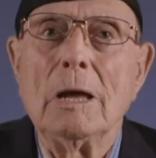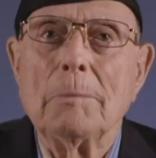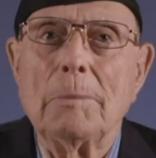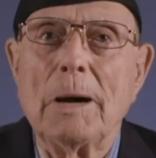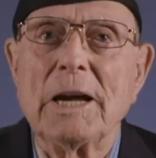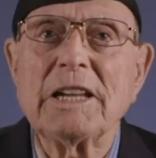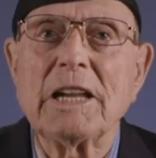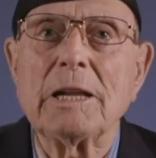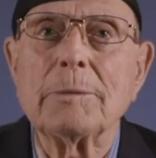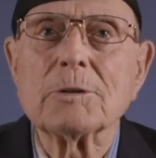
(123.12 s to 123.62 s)

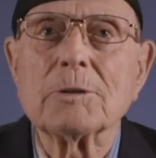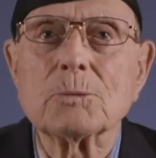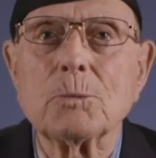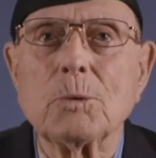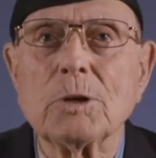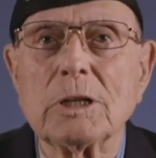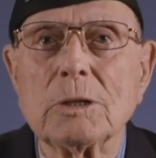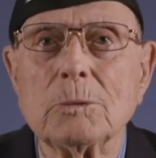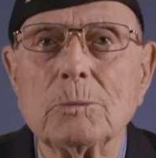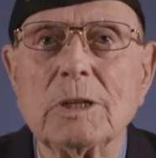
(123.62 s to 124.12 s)
My name is
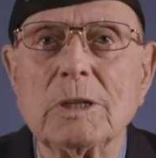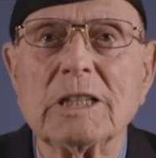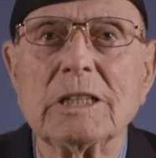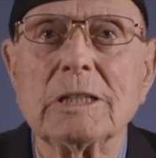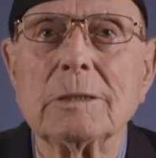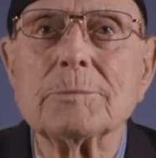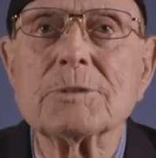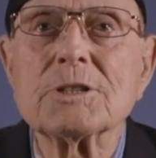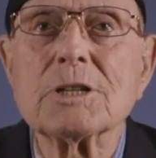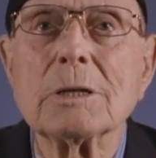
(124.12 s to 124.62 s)
Woody
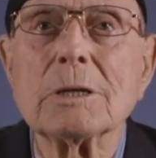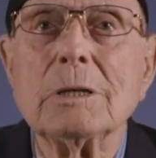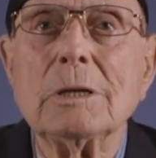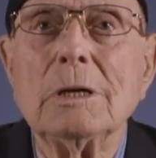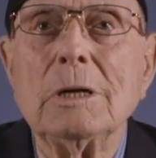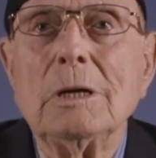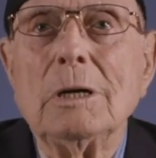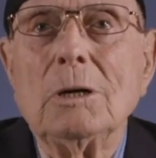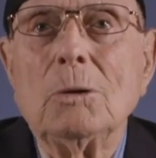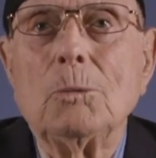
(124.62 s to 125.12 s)
Williams.
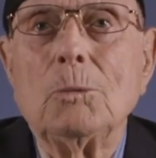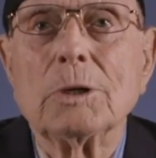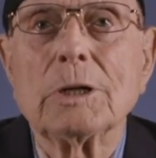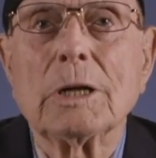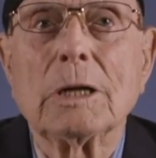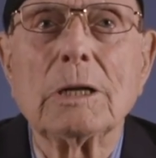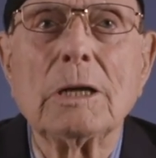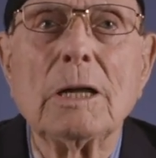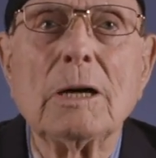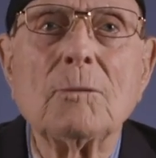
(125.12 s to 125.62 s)
When
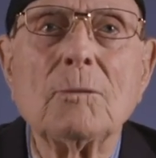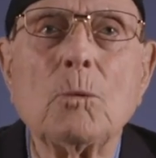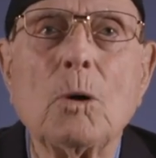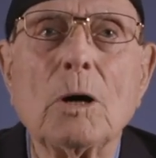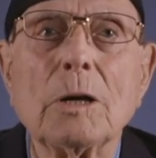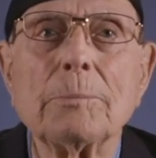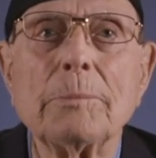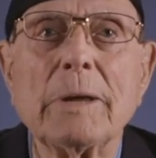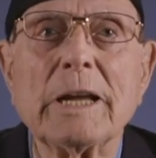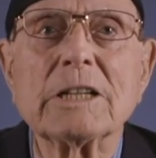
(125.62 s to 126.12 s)
a loved
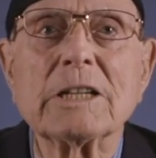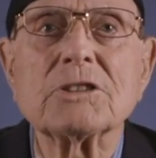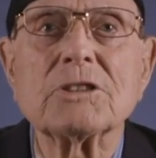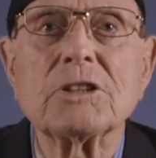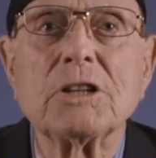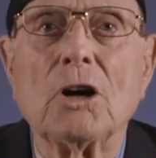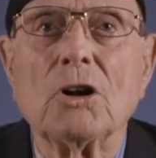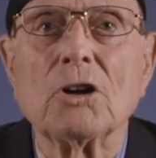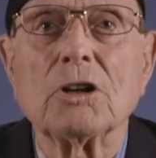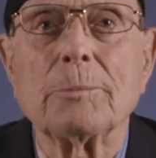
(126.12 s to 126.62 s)
one makes
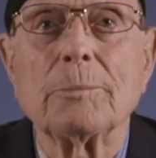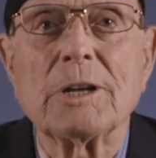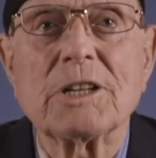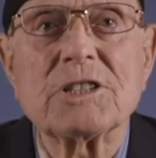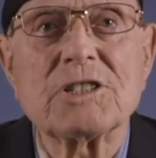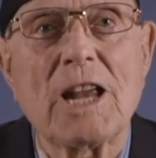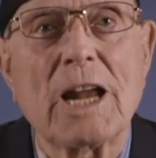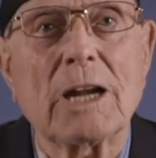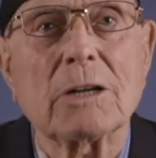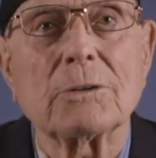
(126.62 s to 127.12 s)
the ultimate
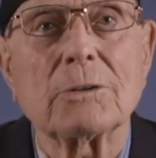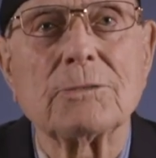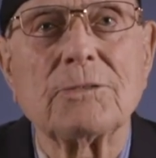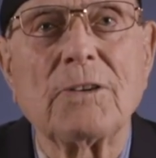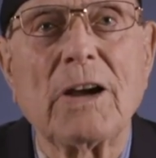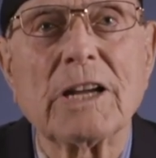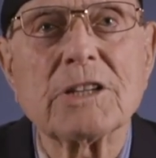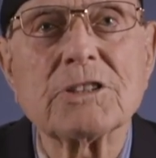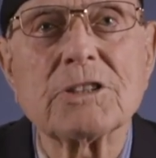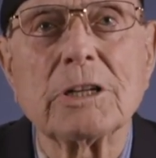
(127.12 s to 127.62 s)

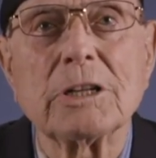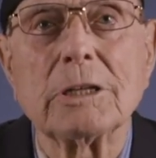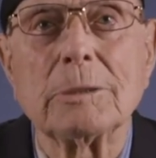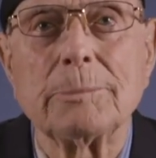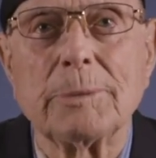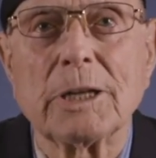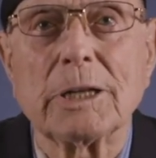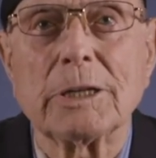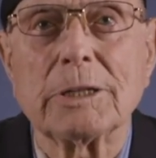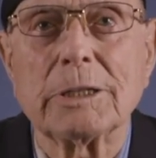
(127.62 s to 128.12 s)
sacrifice in the
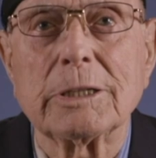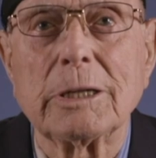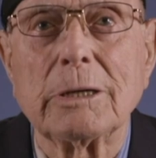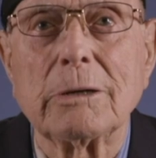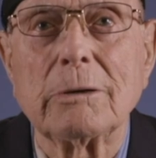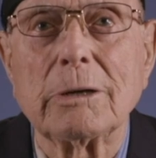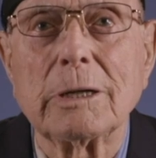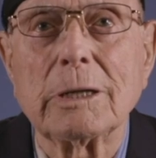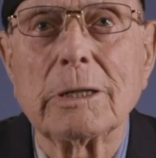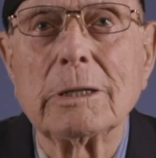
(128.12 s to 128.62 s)

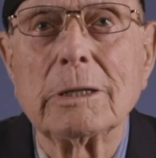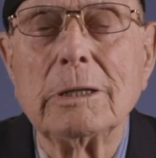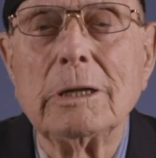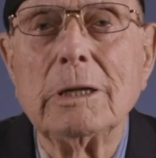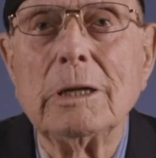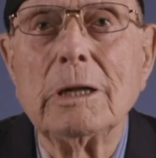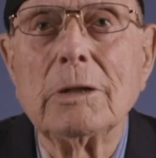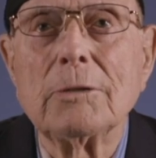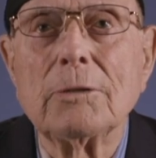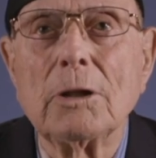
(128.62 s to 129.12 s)
military,
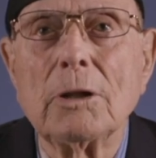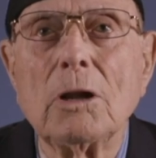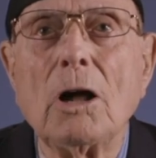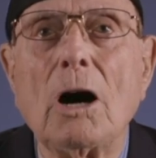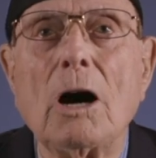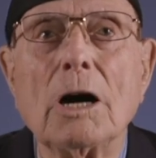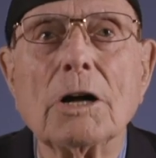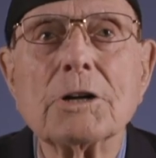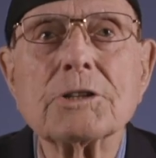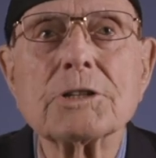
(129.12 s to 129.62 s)
the
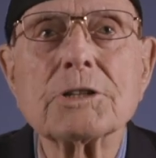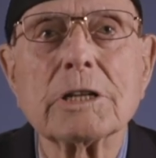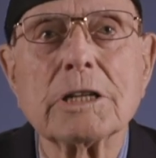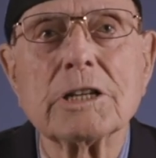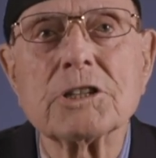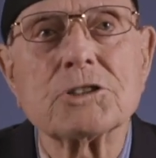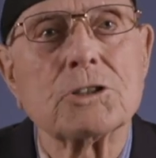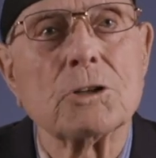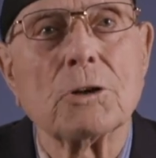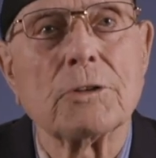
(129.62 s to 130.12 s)
loss
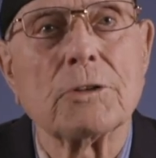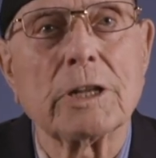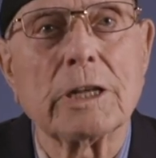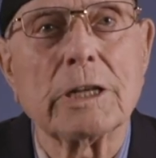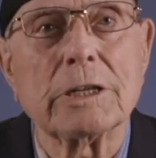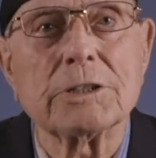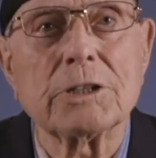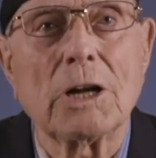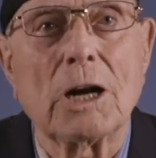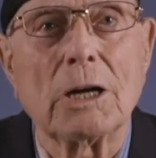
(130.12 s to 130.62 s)
is to the
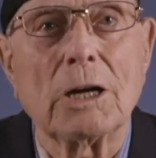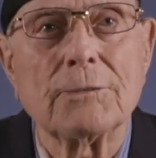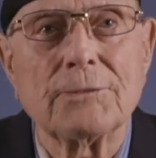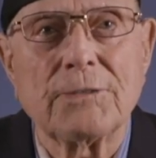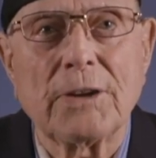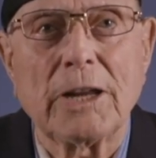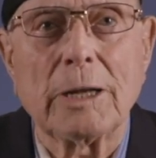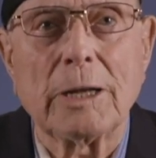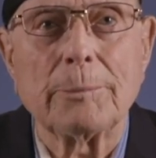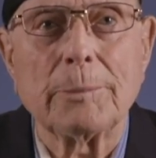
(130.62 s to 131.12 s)
entire
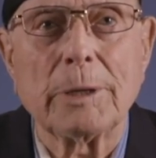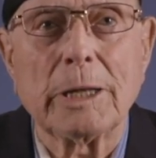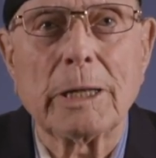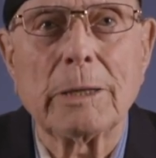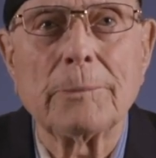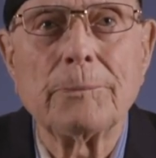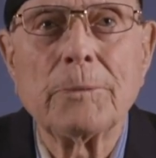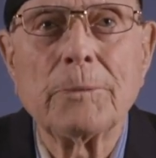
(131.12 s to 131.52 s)
family.